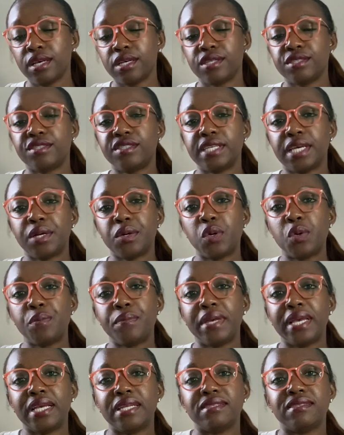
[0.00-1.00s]
Single
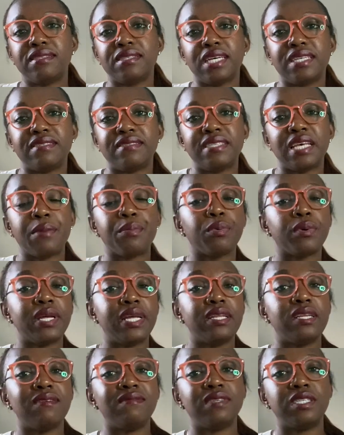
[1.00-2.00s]
means a separate
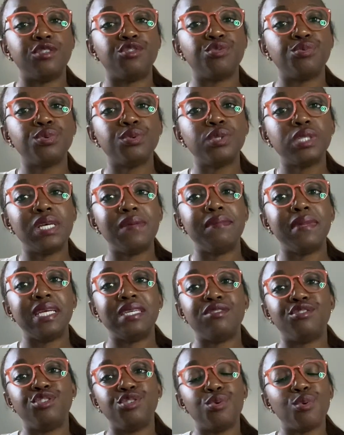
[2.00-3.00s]
individual. It
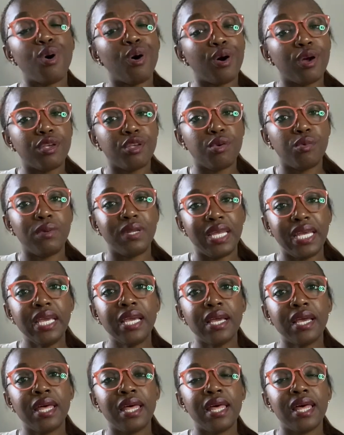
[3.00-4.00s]
means you are
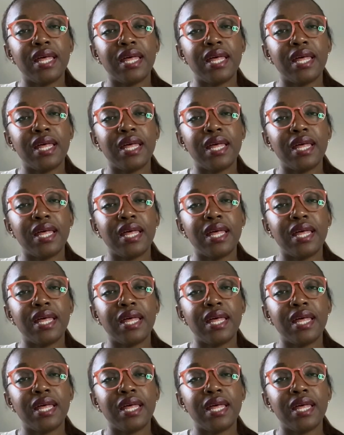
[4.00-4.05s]
unique.